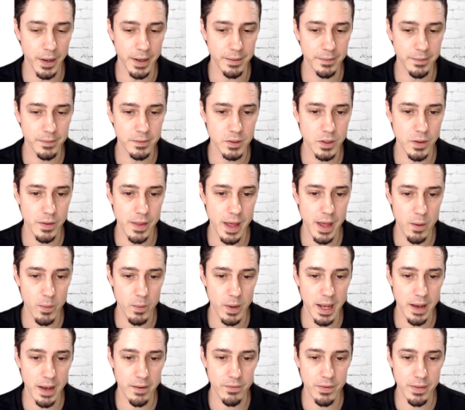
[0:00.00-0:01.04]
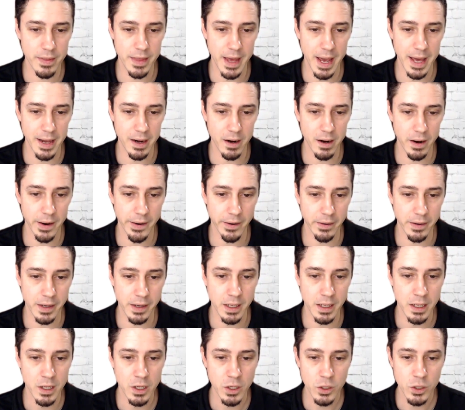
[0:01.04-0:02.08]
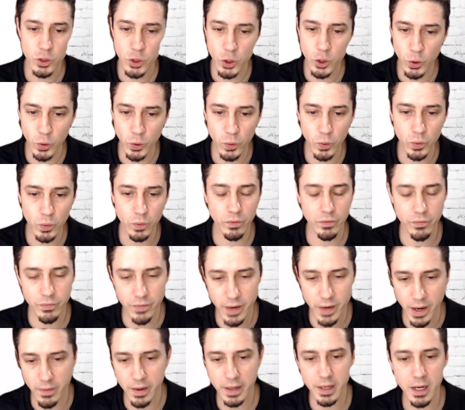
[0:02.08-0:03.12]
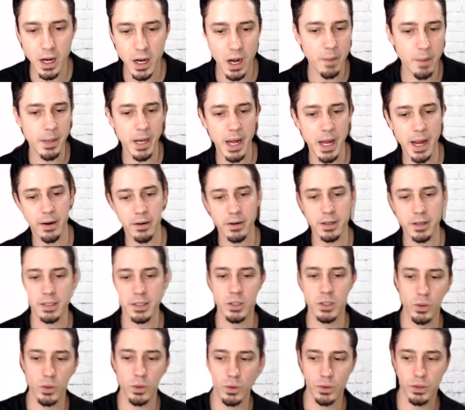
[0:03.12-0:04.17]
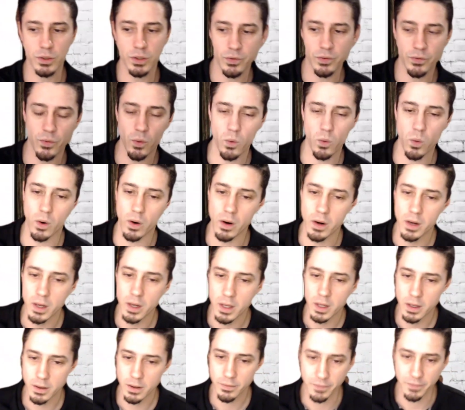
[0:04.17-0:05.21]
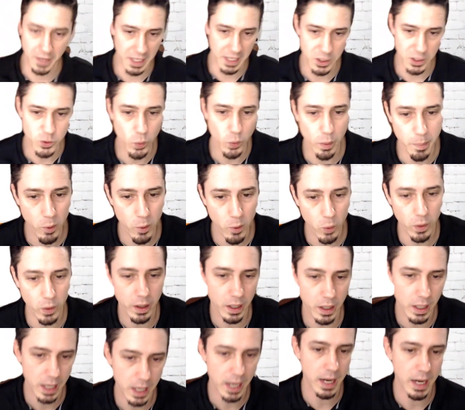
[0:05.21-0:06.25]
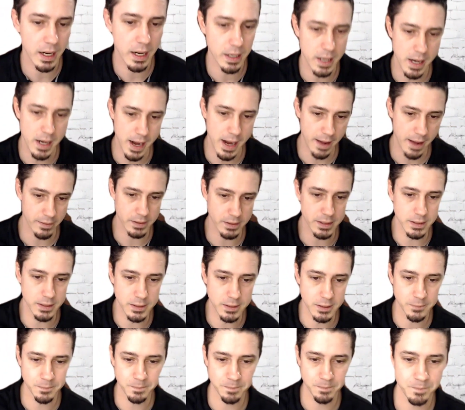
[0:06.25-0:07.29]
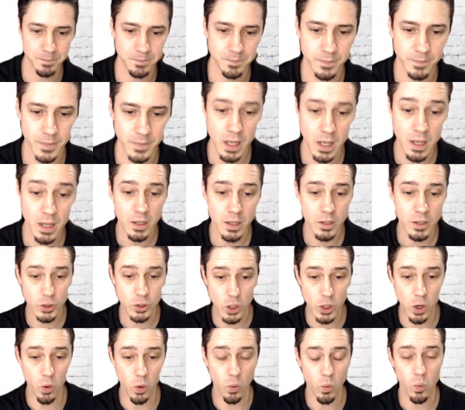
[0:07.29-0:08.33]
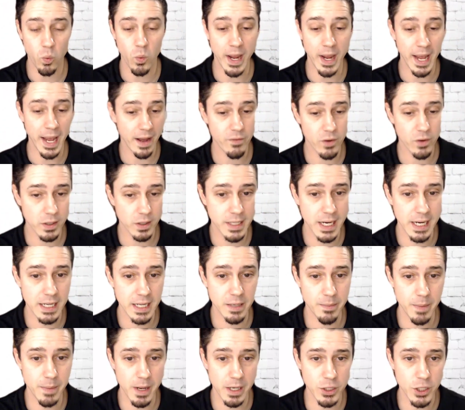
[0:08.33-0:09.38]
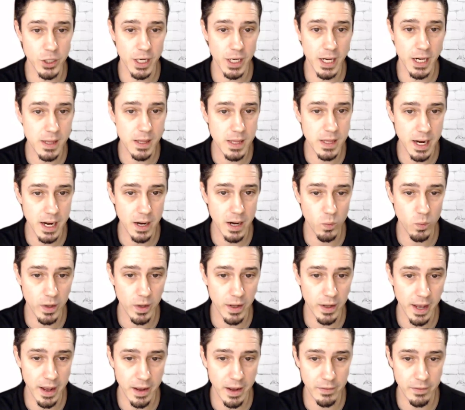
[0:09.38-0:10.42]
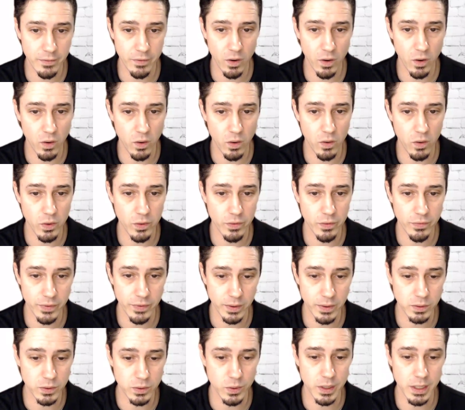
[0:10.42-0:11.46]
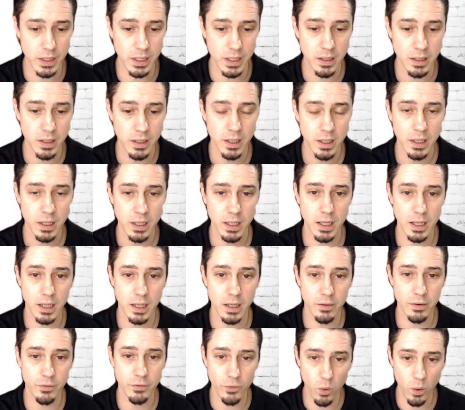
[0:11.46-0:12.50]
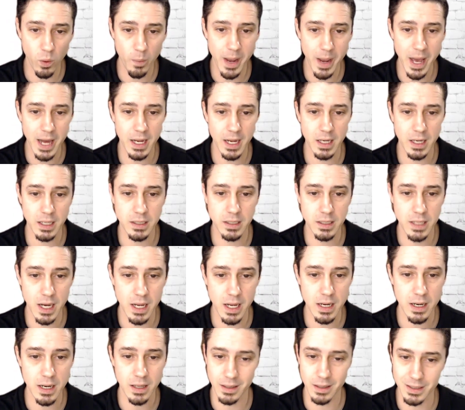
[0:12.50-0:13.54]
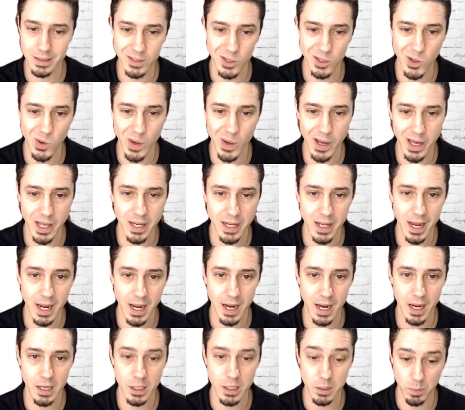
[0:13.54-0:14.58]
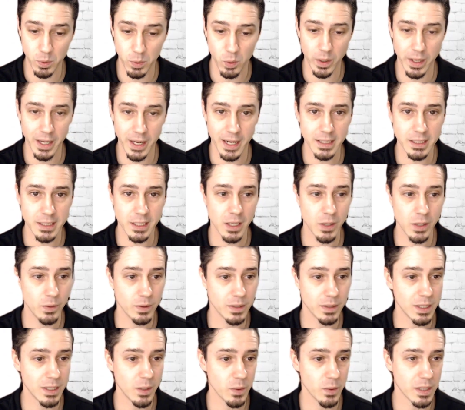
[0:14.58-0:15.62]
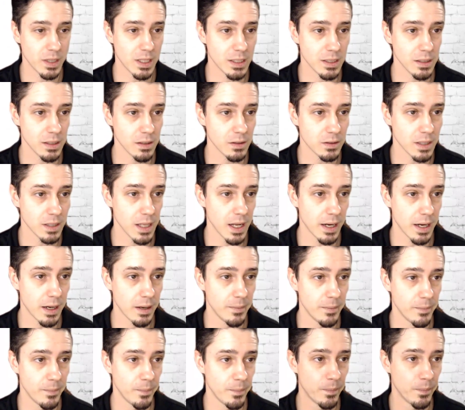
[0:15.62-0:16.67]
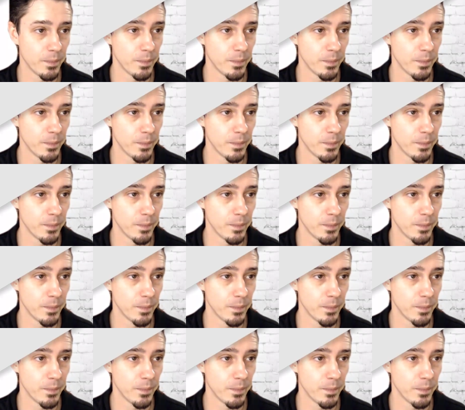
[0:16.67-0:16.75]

Great. So now we have that hierarchy. Two very common hierarchies used for financial reporting and analysis. So we have our date dimension in there. We have all the filtering, formatting done. Let's go ahead and deploy and execute and see what this looks like.